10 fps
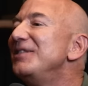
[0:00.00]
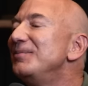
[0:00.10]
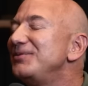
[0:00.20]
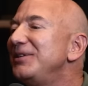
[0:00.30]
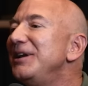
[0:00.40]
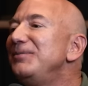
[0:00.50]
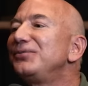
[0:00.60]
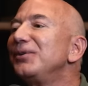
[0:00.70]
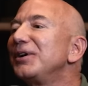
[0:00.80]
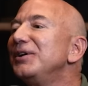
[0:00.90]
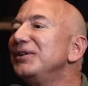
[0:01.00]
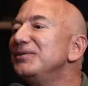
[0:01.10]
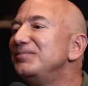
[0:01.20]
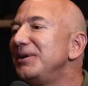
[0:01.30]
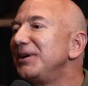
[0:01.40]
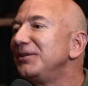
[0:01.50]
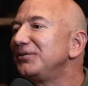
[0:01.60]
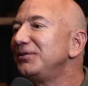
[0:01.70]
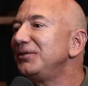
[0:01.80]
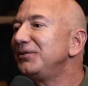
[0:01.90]
the teams working on the big
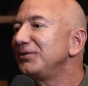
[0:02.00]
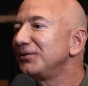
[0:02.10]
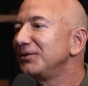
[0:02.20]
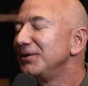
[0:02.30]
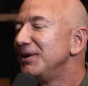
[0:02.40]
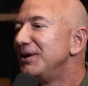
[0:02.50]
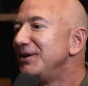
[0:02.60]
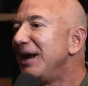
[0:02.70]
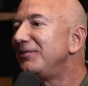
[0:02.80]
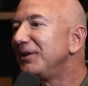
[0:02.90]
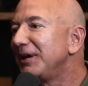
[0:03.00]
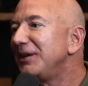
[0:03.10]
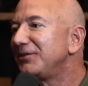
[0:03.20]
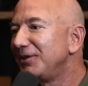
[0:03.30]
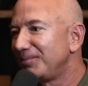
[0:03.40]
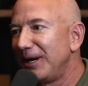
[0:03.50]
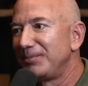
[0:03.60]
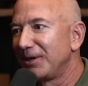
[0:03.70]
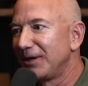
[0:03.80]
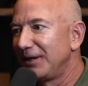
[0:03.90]
issues never get to the
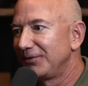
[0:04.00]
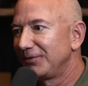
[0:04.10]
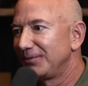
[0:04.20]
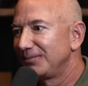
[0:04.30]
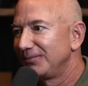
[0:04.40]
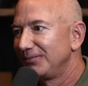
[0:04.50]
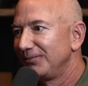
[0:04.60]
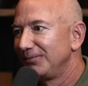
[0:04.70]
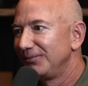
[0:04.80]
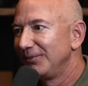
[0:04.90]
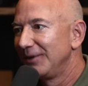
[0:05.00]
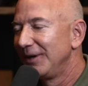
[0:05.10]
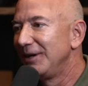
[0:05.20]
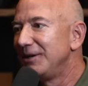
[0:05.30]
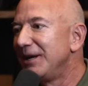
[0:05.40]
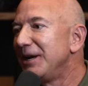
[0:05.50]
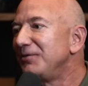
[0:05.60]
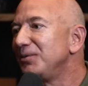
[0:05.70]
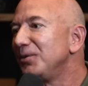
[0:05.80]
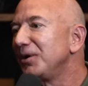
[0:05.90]
paper cuts. They
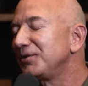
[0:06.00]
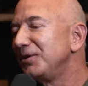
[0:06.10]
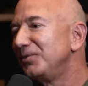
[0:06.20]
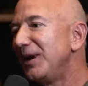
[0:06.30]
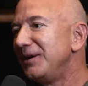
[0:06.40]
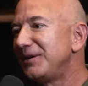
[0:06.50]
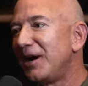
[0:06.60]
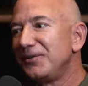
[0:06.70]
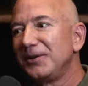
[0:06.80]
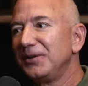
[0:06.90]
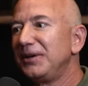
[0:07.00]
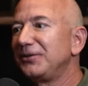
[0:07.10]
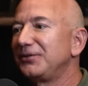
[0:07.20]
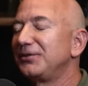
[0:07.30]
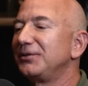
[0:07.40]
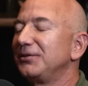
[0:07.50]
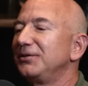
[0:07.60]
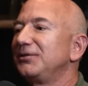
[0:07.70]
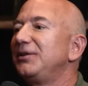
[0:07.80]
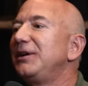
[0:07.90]
never work their way down the list
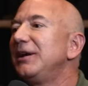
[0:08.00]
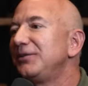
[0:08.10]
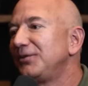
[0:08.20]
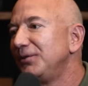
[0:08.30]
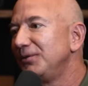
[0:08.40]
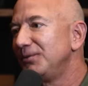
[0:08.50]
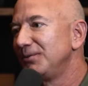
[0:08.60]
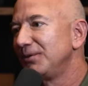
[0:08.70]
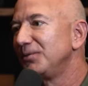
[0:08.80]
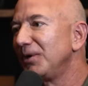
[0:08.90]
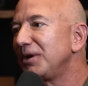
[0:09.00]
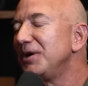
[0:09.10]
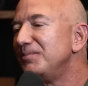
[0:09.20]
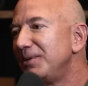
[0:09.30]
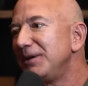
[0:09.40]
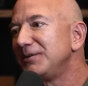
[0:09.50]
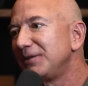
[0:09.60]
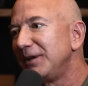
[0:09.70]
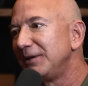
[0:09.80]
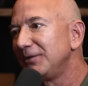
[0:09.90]
to get to, they're working on big
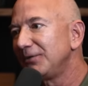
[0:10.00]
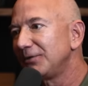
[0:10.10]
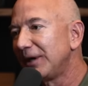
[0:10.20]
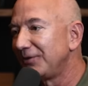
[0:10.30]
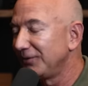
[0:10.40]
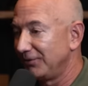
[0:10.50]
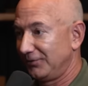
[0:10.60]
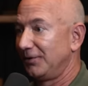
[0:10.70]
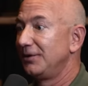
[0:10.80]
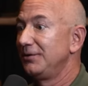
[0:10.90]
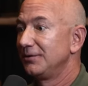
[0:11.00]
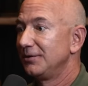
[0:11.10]
things, as they should,